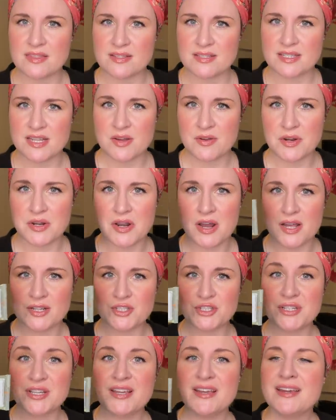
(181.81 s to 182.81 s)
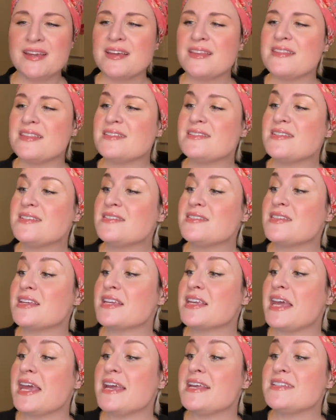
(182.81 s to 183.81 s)
this down a notch. This is the
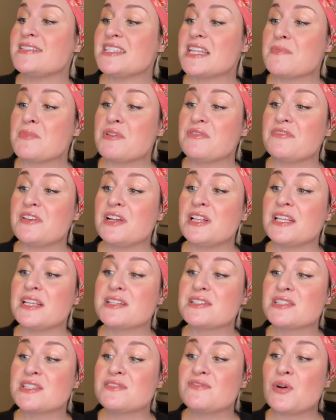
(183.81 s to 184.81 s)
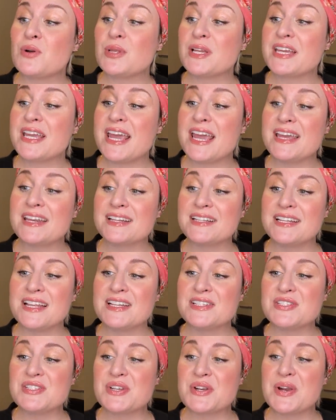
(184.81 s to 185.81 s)
Cate Somerville Exfoliate
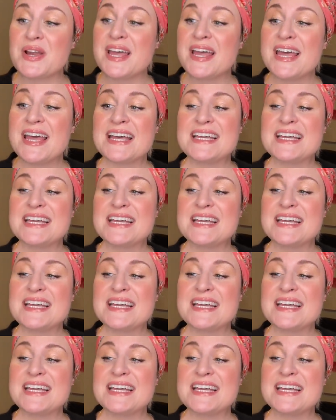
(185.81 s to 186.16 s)
Cleanser